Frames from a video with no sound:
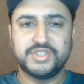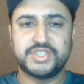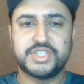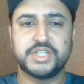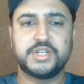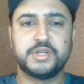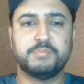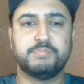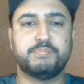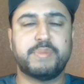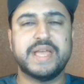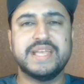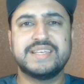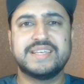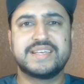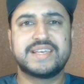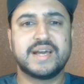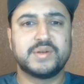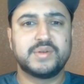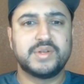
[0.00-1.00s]
Ever check your
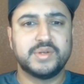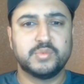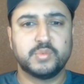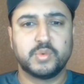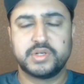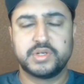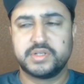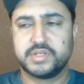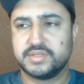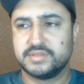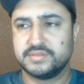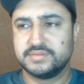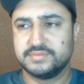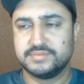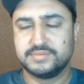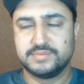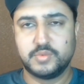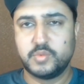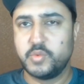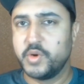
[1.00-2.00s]
bank account and
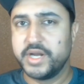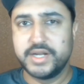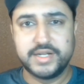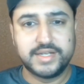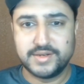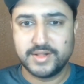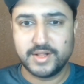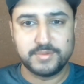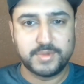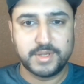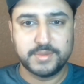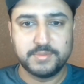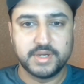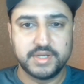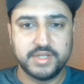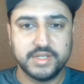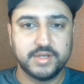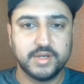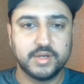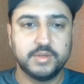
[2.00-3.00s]
wonder, where did all my
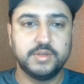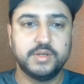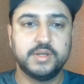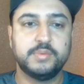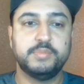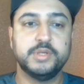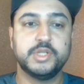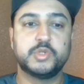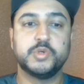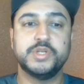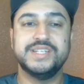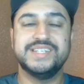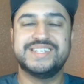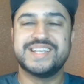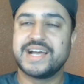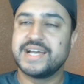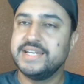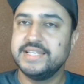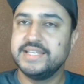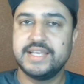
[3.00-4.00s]
money go?
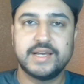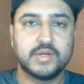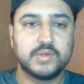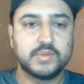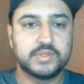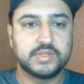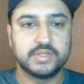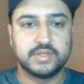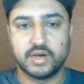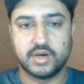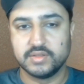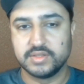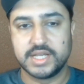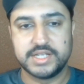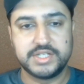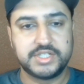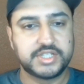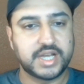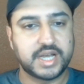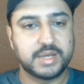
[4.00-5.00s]
Between dining out,
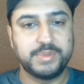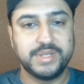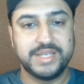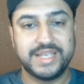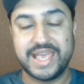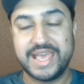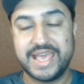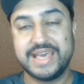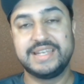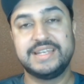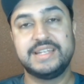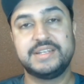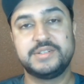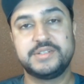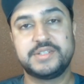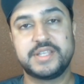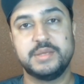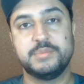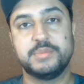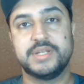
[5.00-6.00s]
online shopping, and
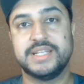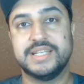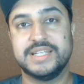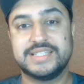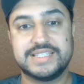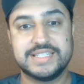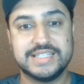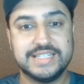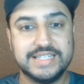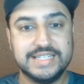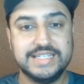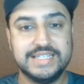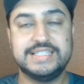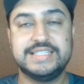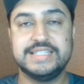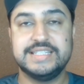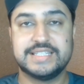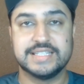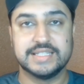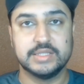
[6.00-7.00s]
entertainment, it's
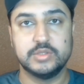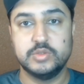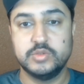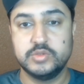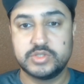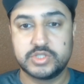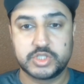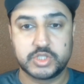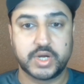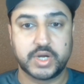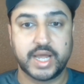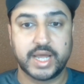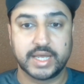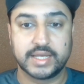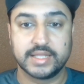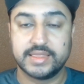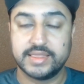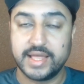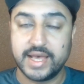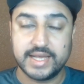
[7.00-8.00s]
easy to lose
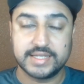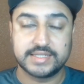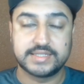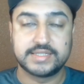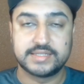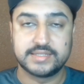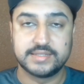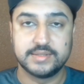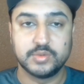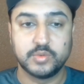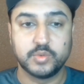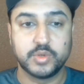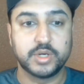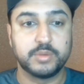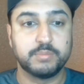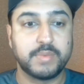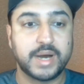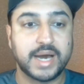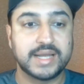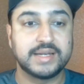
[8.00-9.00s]
track. That's
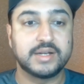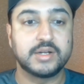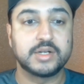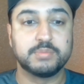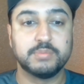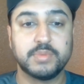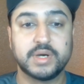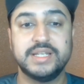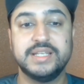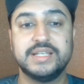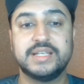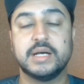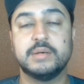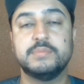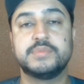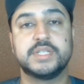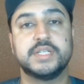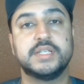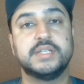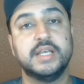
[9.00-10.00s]
where Monarch Money
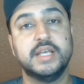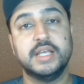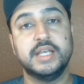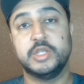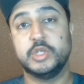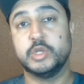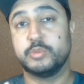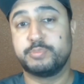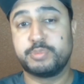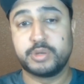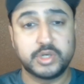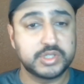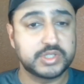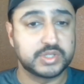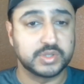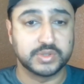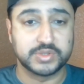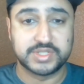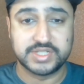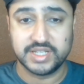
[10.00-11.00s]
comes in, your
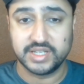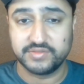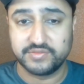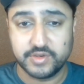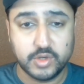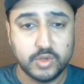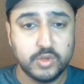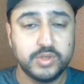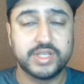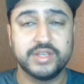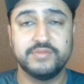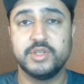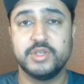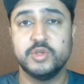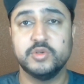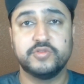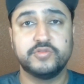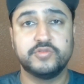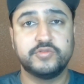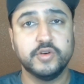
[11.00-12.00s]
personal CFO,
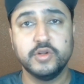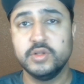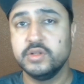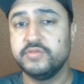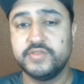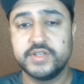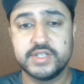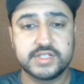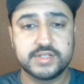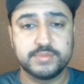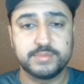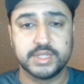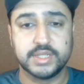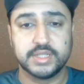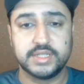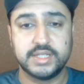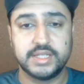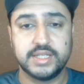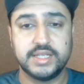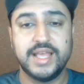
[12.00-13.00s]
giving you full
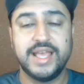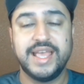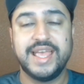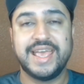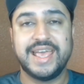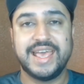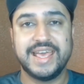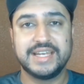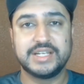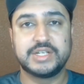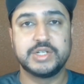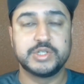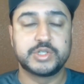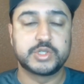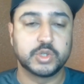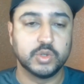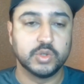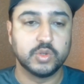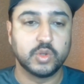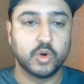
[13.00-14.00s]
visibility and
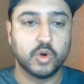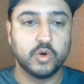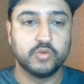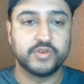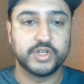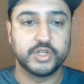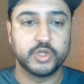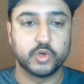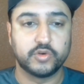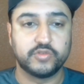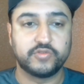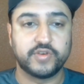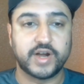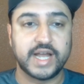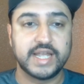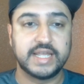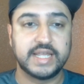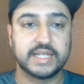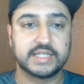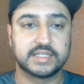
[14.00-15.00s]
control over your
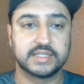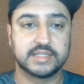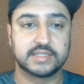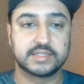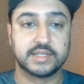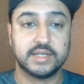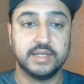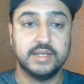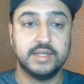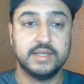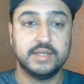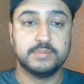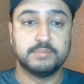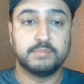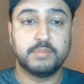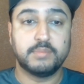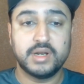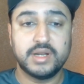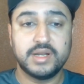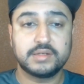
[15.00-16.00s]
finances.
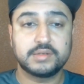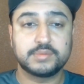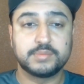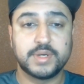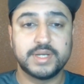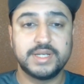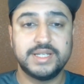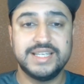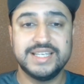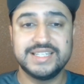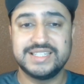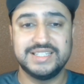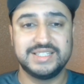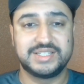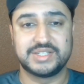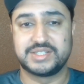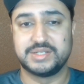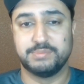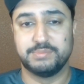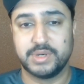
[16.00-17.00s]
Monarch Money
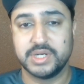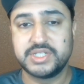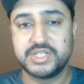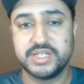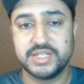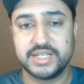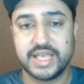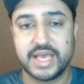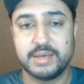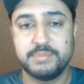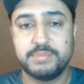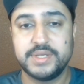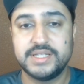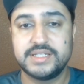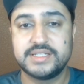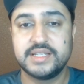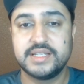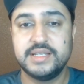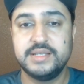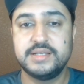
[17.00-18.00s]
isn't just a budgeting
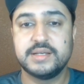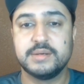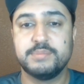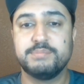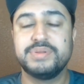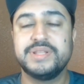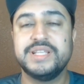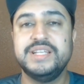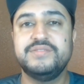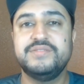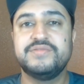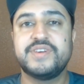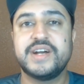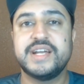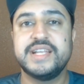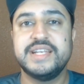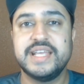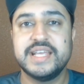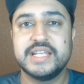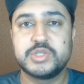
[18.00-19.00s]
app. It's a
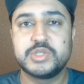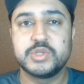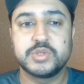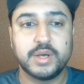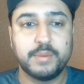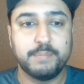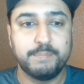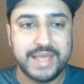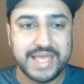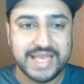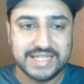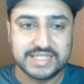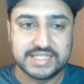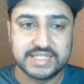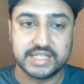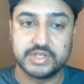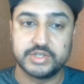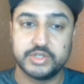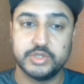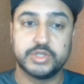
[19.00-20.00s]
complete financial
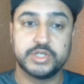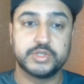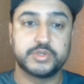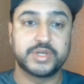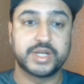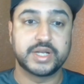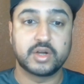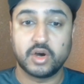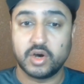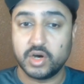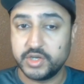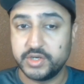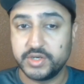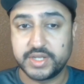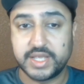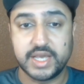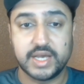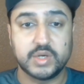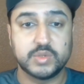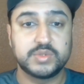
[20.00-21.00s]
command center. You can track
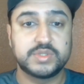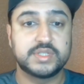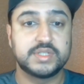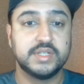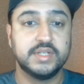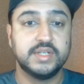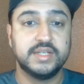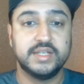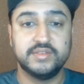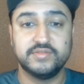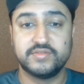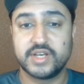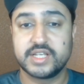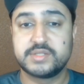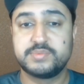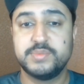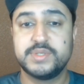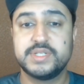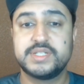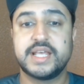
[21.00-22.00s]
all your accounts,
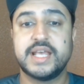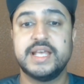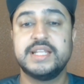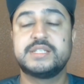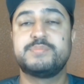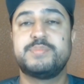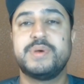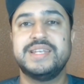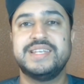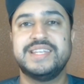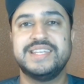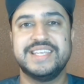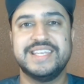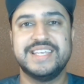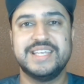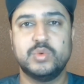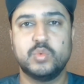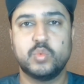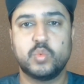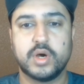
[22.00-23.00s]
investments, and
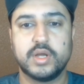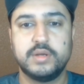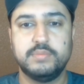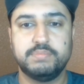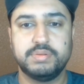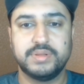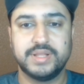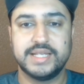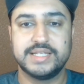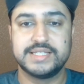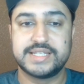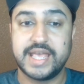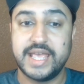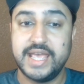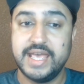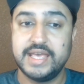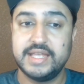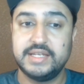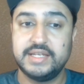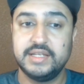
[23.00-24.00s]
spending in one
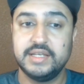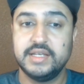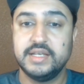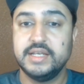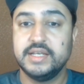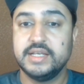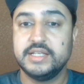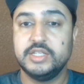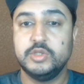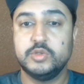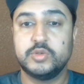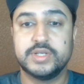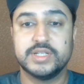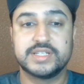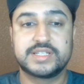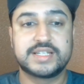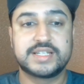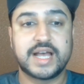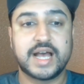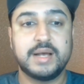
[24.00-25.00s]
place. And
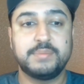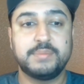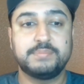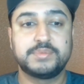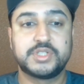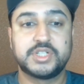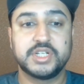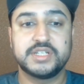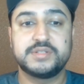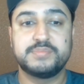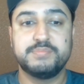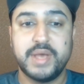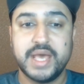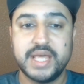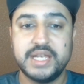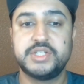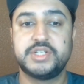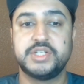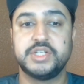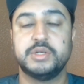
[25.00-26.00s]
you can stop just
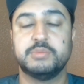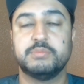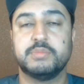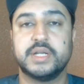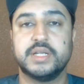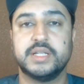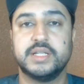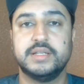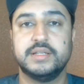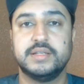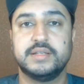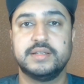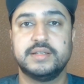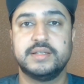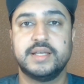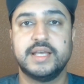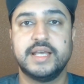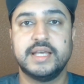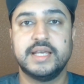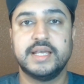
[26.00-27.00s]
managing your money
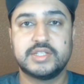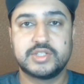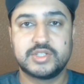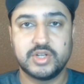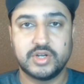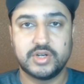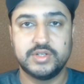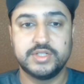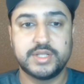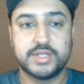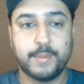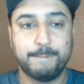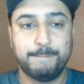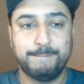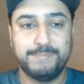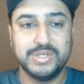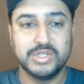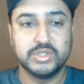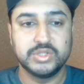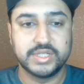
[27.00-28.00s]
and start
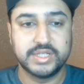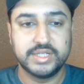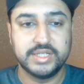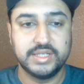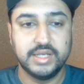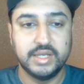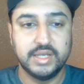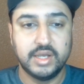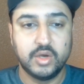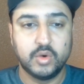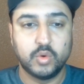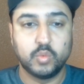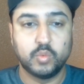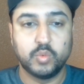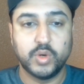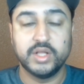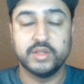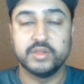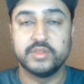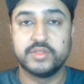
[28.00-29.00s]
building
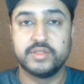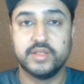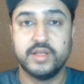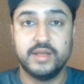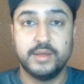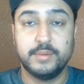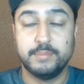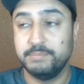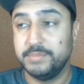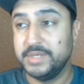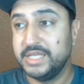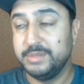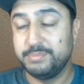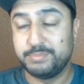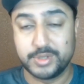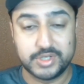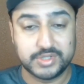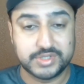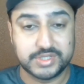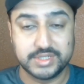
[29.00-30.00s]
wealth.
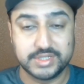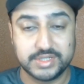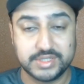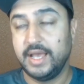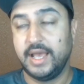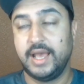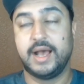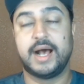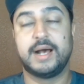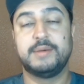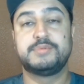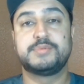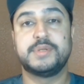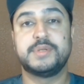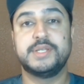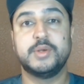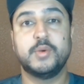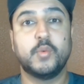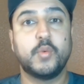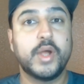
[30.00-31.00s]
Me personally,
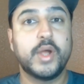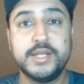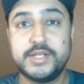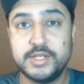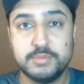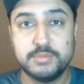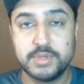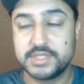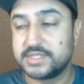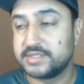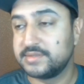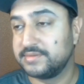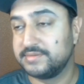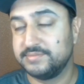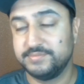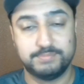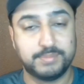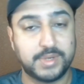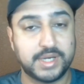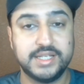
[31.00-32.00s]
I'm spending way too much
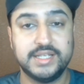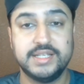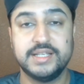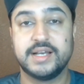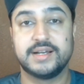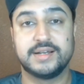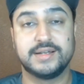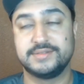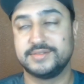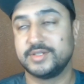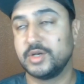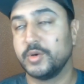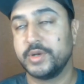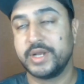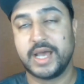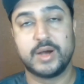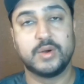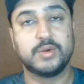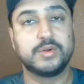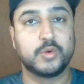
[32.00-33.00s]
money
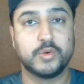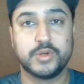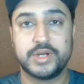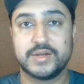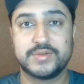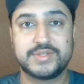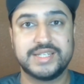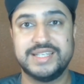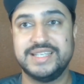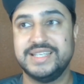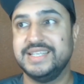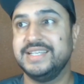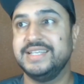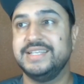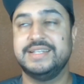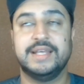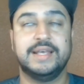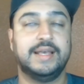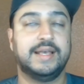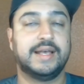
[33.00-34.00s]
going out to
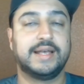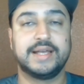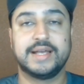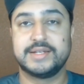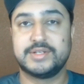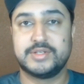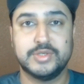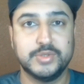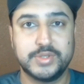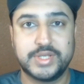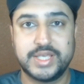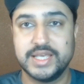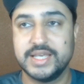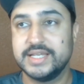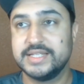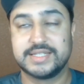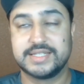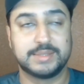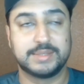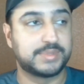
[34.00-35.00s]
eat. I got 2
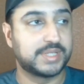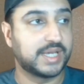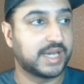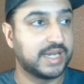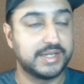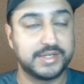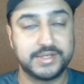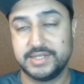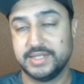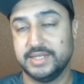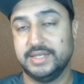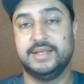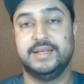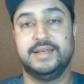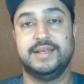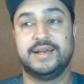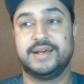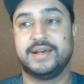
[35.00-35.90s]
kids. I'm tired.